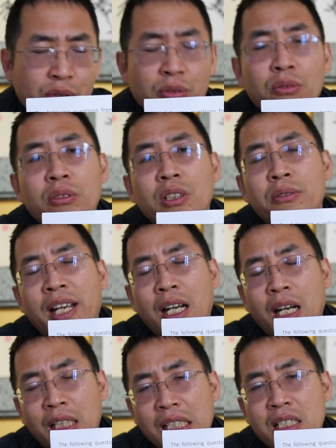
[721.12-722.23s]
could
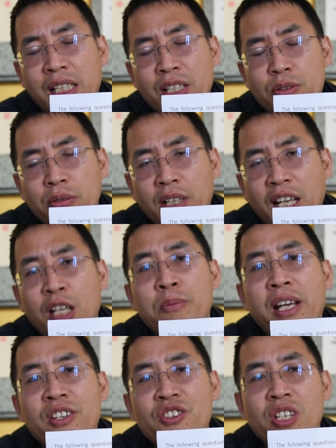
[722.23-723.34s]
reincarnate into
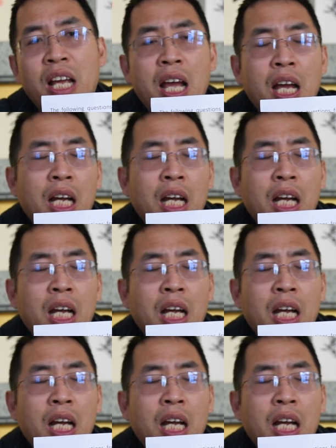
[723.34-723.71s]
humans,